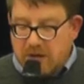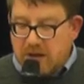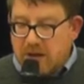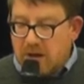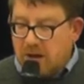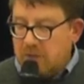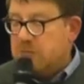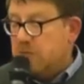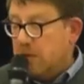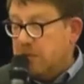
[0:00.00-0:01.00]
A
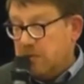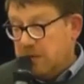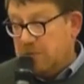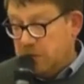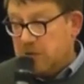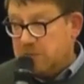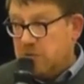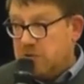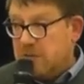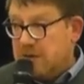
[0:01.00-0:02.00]
book was
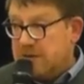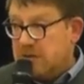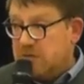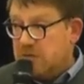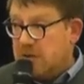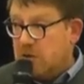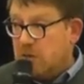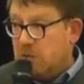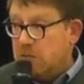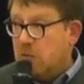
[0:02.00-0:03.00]
brought to my attention by a guy
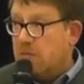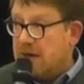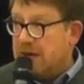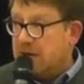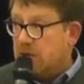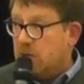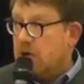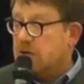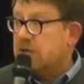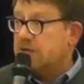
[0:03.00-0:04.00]
called Paul Manning, who
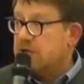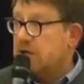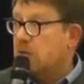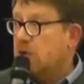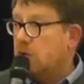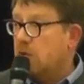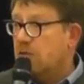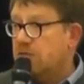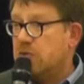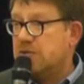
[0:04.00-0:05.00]
worked in the Second World
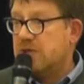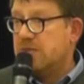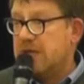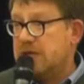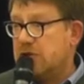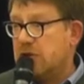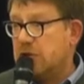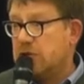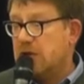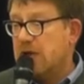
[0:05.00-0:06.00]
War for CBS
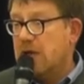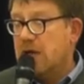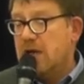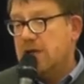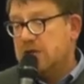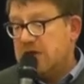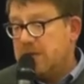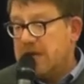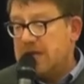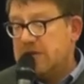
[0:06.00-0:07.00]
News.
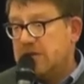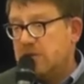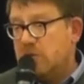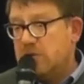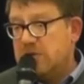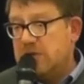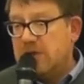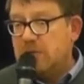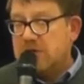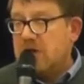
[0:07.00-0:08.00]

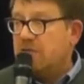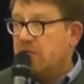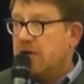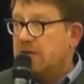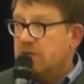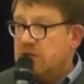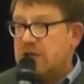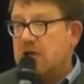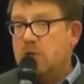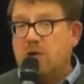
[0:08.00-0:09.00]
He was covering the
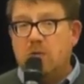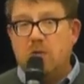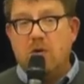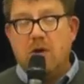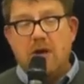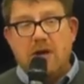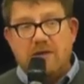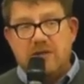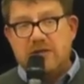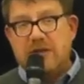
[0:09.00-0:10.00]
Second World War,
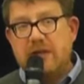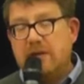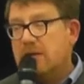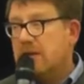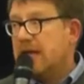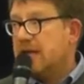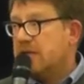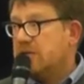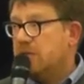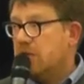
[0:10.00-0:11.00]
sitting in
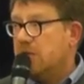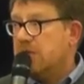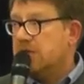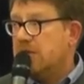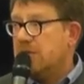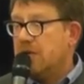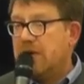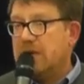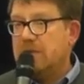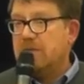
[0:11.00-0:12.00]
Lancaster bombers and
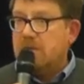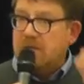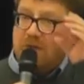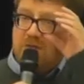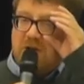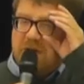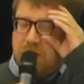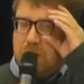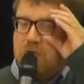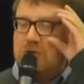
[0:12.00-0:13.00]
American flying
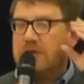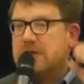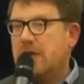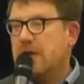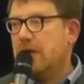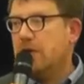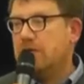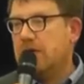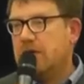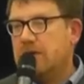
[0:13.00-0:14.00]
fortresses going
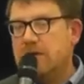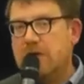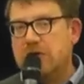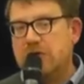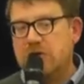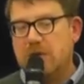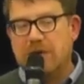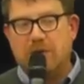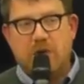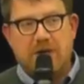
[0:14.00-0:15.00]
over Nazi
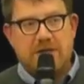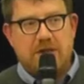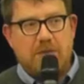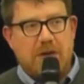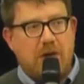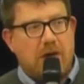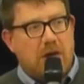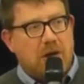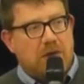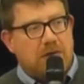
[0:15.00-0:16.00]
Germany, writing about
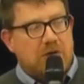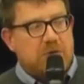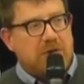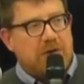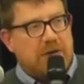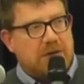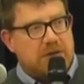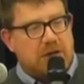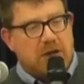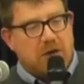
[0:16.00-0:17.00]
the
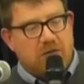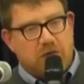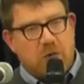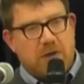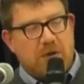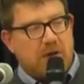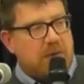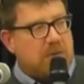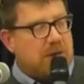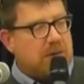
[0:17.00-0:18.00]
experience for the
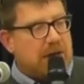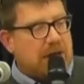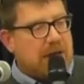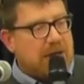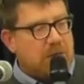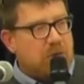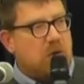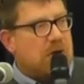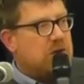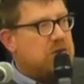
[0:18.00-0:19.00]
American public and then
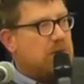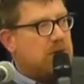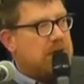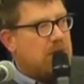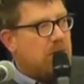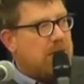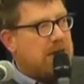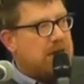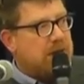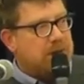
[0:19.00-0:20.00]
broadcasting when he got back.